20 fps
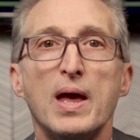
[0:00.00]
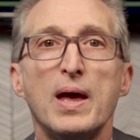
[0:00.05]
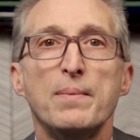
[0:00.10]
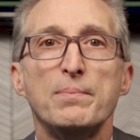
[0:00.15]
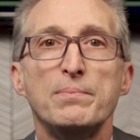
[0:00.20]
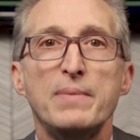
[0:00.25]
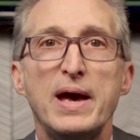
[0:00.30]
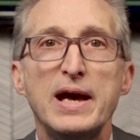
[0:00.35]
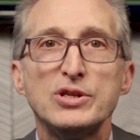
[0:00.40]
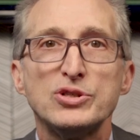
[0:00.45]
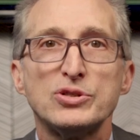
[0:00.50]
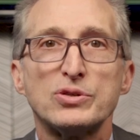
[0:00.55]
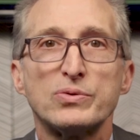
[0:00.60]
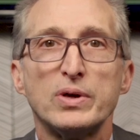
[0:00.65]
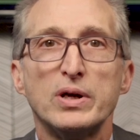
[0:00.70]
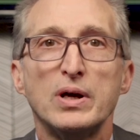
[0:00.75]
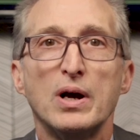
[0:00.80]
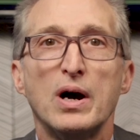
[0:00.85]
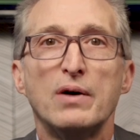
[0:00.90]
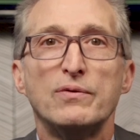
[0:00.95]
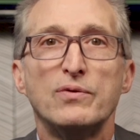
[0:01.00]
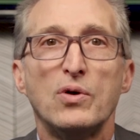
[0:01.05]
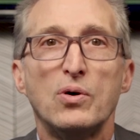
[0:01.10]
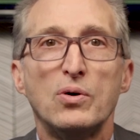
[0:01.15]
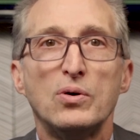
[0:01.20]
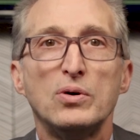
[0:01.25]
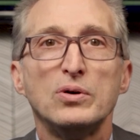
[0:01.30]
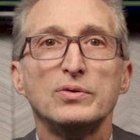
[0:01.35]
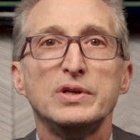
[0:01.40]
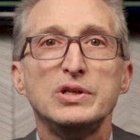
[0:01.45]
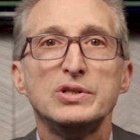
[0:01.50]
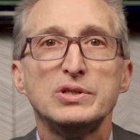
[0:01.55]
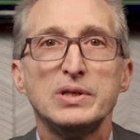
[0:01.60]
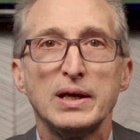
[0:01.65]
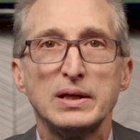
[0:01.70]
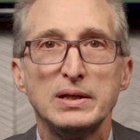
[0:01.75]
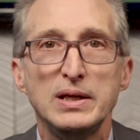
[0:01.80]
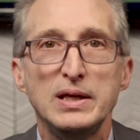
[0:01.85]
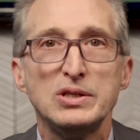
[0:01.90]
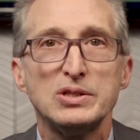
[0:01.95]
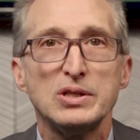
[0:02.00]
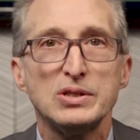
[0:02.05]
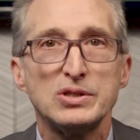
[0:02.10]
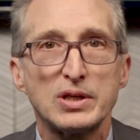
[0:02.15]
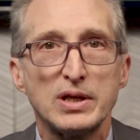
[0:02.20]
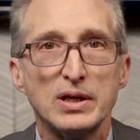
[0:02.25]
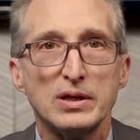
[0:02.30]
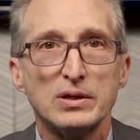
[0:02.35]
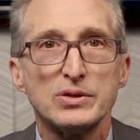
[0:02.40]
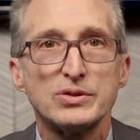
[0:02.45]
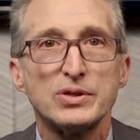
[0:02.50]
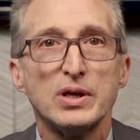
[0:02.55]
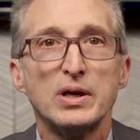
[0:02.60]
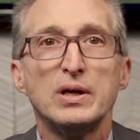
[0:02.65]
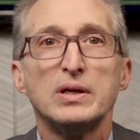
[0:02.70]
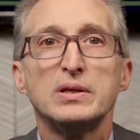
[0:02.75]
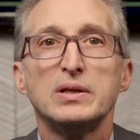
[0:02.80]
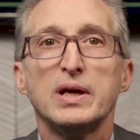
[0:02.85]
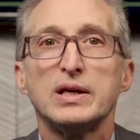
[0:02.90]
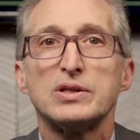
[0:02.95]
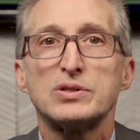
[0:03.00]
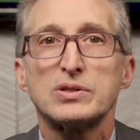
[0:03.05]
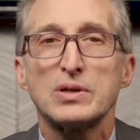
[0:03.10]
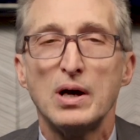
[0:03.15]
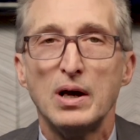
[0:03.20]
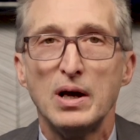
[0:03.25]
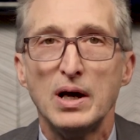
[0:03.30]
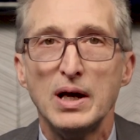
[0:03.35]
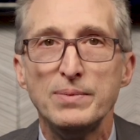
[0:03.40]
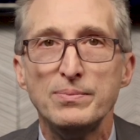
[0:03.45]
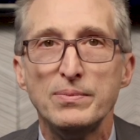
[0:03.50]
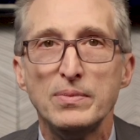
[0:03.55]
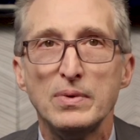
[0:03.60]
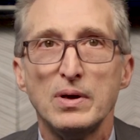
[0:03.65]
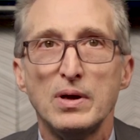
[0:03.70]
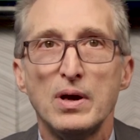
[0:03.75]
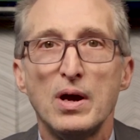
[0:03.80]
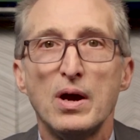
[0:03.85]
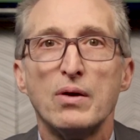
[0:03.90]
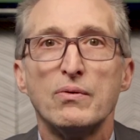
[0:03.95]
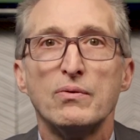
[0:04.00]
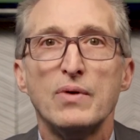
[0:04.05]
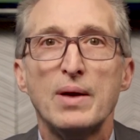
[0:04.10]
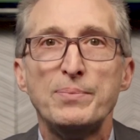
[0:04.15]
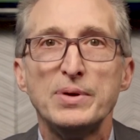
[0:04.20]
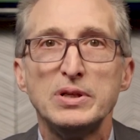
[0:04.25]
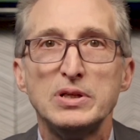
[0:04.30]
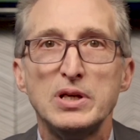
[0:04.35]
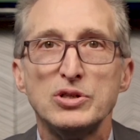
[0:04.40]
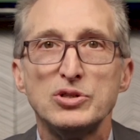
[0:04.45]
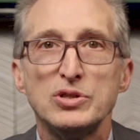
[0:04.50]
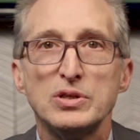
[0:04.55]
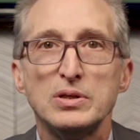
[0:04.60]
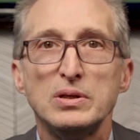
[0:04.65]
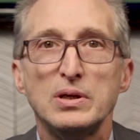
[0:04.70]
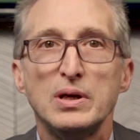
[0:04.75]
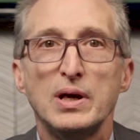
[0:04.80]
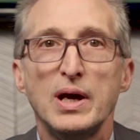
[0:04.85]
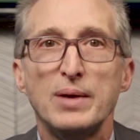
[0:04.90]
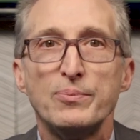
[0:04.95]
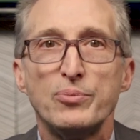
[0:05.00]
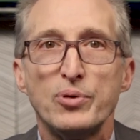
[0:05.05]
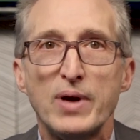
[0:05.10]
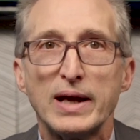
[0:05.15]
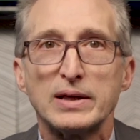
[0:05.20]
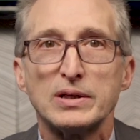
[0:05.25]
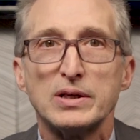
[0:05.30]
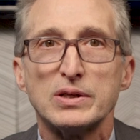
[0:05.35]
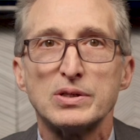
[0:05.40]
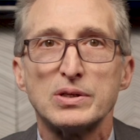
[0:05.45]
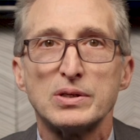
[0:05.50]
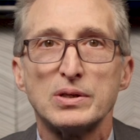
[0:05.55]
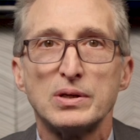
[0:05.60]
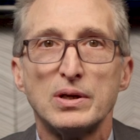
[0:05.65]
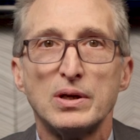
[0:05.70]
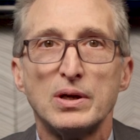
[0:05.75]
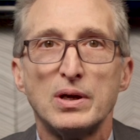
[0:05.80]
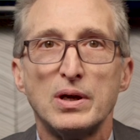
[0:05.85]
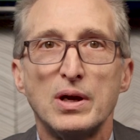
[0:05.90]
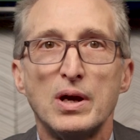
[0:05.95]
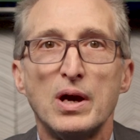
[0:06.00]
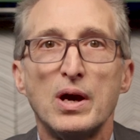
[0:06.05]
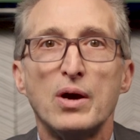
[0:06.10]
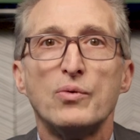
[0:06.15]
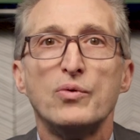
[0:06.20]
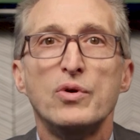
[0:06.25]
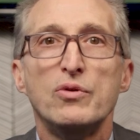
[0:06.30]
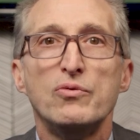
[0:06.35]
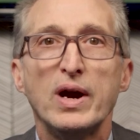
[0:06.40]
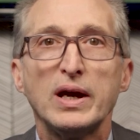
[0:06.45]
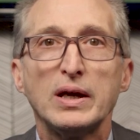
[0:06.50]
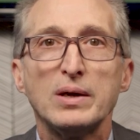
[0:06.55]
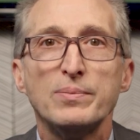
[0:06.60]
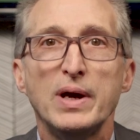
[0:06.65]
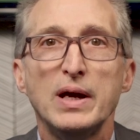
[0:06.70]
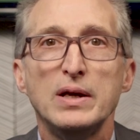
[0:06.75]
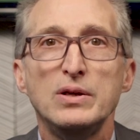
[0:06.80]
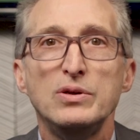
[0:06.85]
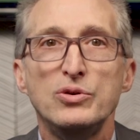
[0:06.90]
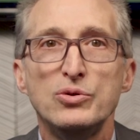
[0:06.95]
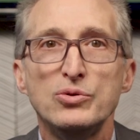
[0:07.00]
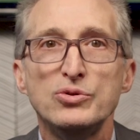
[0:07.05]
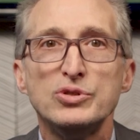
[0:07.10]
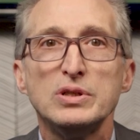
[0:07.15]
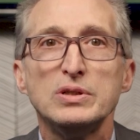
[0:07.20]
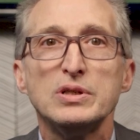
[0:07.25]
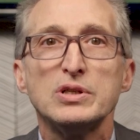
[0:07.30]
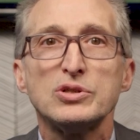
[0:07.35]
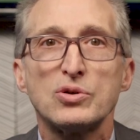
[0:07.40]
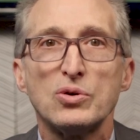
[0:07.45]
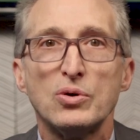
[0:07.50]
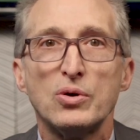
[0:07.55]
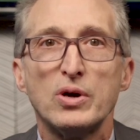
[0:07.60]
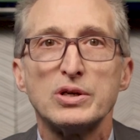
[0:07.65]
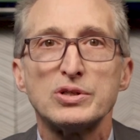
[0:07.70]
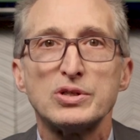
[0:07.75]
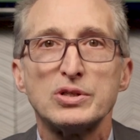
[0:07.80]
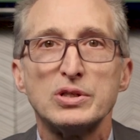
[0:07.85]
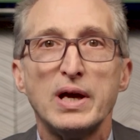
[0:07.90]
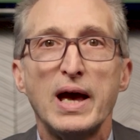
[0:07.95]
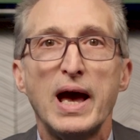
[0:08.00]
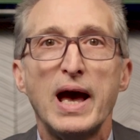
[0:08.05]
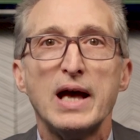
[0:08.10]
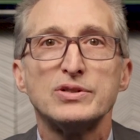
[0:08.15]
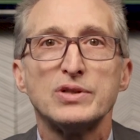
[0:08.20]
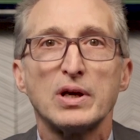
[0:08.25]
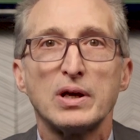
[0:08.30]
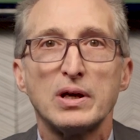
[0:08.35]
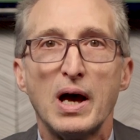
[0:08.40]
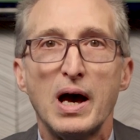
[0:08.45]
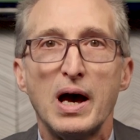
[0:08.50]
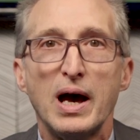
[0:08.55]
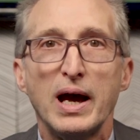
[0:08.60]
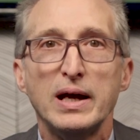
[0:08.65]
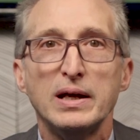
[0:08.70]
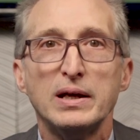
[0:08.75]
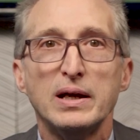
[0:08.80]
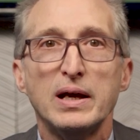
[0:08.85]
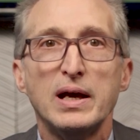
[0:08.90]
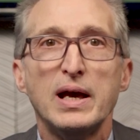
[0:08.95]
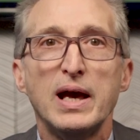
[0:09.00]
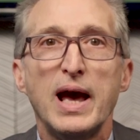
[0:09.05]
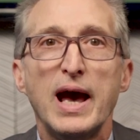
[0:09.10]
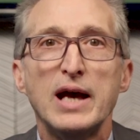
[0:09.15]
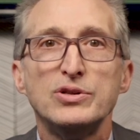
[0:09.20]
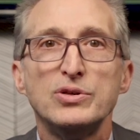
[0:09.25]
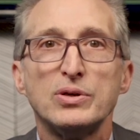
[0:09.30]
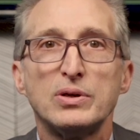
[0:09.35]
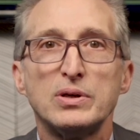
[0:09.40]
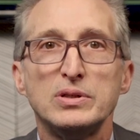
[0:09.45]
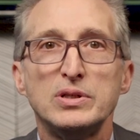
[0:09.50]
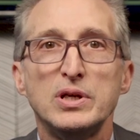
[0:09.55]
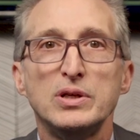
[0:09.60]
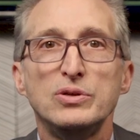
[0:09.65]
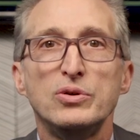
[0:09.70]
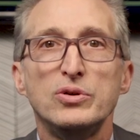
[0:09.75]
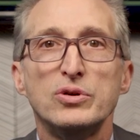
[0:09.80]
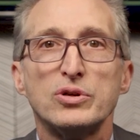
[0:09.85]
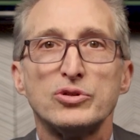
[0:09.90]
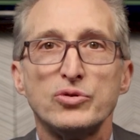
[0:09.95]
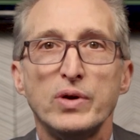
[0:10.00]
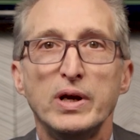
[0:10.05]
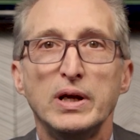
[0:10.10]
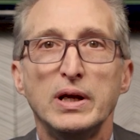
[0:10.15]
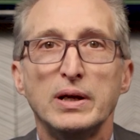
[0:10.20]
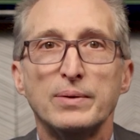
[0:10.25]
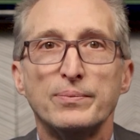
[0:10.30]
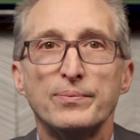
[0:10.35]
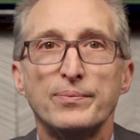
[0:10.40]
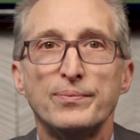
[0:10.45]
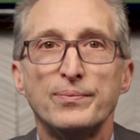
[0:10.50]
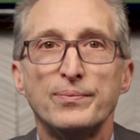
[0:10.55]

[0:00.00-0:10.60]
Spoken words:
Mastery of all these techniques and skills takes time, repetition, and practice. We recommend using this course as a guide as you continue your training.